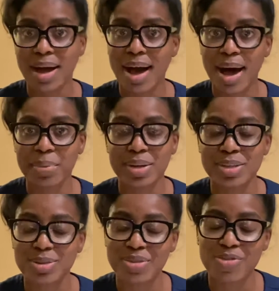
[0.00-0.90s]
I'm going to
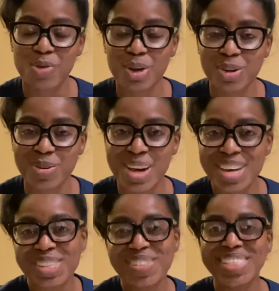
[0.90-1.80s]
do it for you.
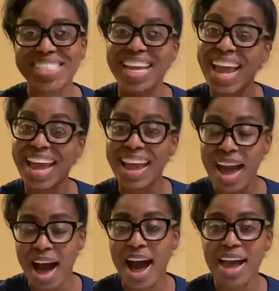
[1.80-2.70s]
So today
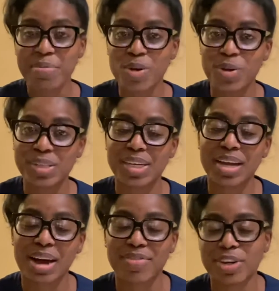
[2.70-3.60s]
I'm going to
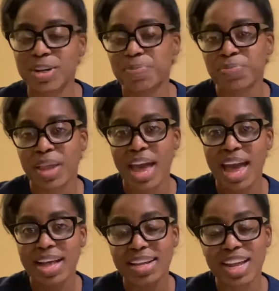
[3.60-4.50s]
cover
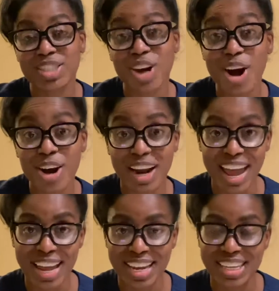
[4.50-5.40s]
NCLEX
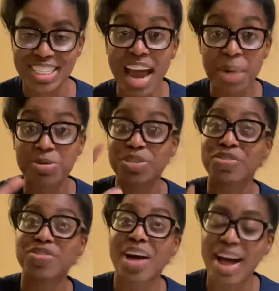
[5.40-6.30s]
RN Chapter
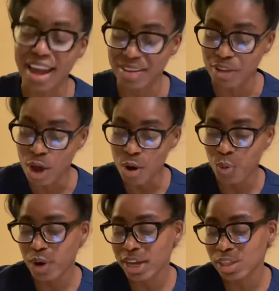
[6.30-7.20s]
5,
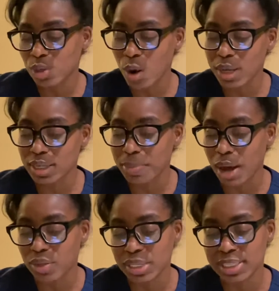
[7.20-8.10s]
where it talks
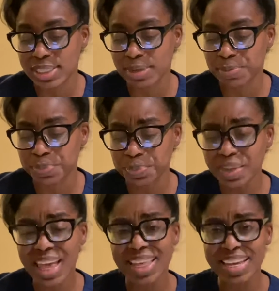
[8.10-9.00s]
about
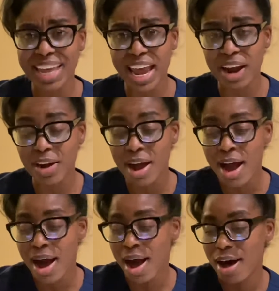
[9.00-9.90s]
the care
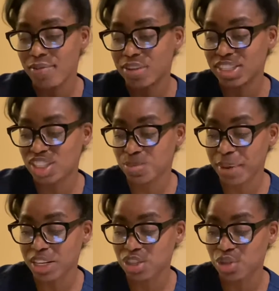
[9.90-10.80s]
of
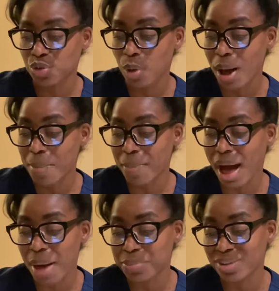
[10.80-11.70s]
special
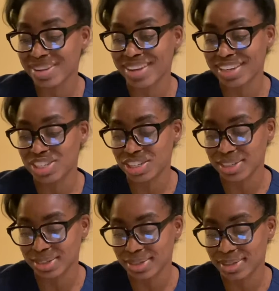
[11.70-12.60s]

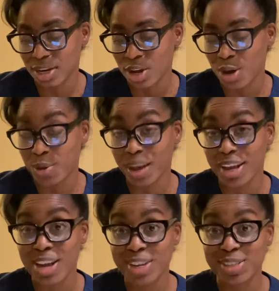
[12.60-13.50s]
populations.
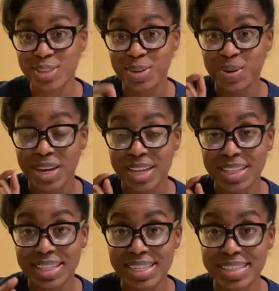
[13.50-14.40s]
Okay, so
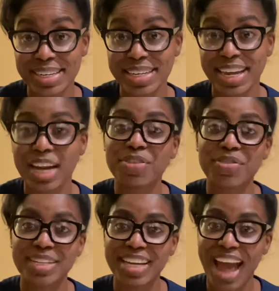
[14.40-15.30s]
listen
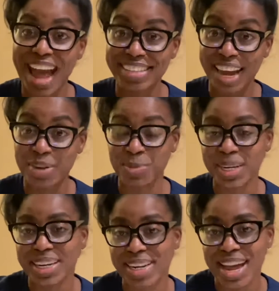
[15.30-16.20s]
carefully as I
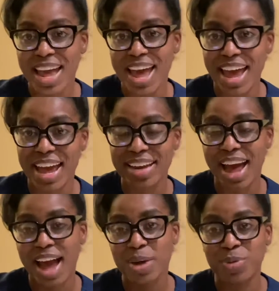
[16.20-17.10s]
read, and
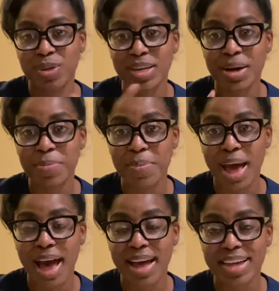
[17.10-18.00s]
I will come
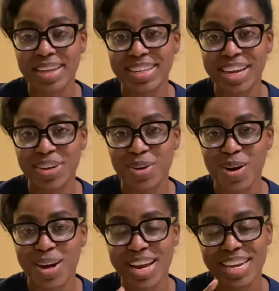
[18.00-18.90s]
back later
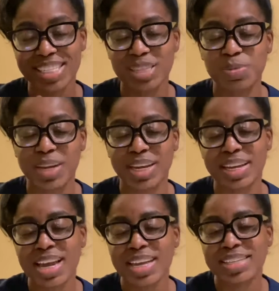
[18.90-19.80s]
on and explain
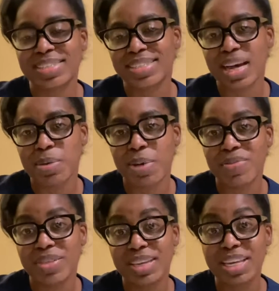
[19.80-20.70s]
some of
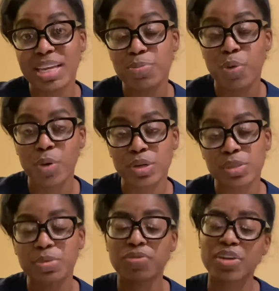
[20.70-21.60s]
the key pointers.
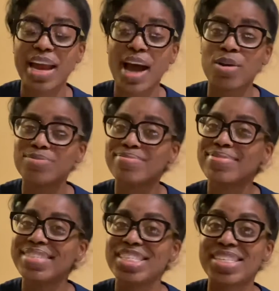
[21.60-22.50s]
But for now,
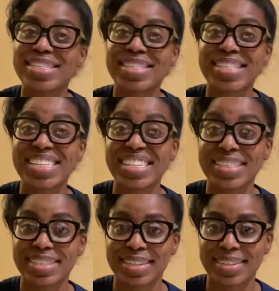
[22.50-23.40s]
just
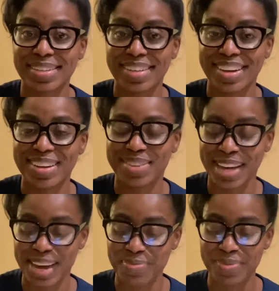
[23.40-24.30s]
listen.
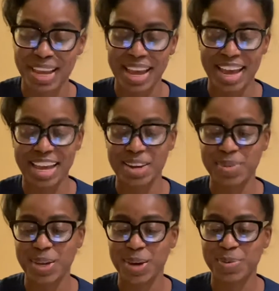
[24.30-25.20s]
Okay, here we
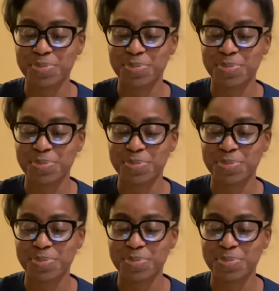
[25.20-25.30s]
go.